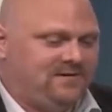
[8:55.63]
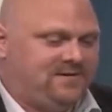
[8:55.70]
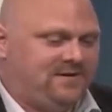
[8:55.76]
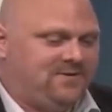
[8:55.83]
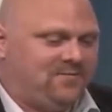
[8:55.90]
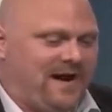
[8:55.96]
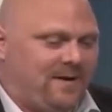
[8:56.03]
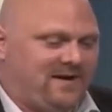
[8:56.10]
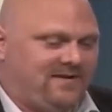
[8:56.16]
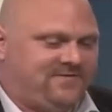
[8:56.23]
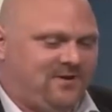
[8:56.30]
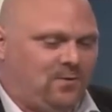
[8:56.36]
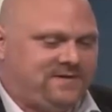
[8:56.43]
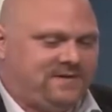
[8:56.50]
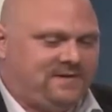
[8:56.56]
Did the rabbis
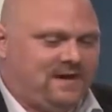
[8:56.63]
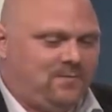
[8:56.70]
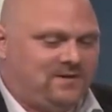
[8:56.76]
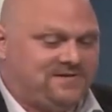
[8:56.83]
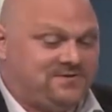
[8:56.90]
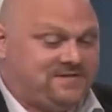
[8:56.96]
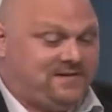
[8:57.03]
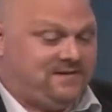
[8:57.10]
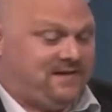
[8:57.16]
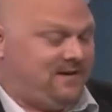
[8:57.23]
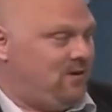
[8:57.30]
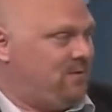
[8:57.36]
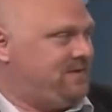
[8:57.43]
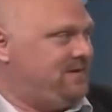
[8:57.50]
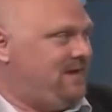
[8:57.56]
know what the name was, or didn't they
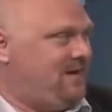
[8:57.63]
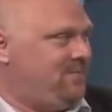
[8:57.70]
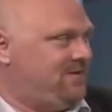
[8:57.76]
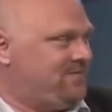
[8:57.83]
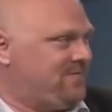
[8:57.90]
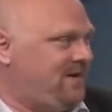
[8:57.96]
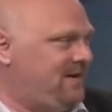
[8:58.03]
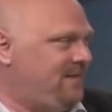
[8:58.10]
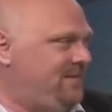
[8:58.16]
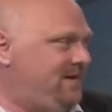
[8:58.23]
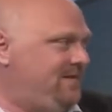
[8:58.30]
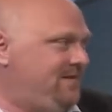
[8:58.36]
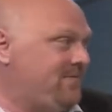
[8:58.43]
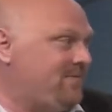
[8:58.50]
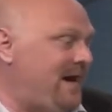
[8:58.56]
know what the name was, right? I
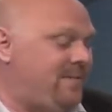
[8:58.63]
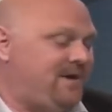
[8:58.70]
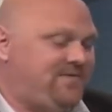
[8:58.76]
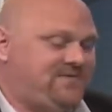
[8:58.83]
mean, here's a rabbi who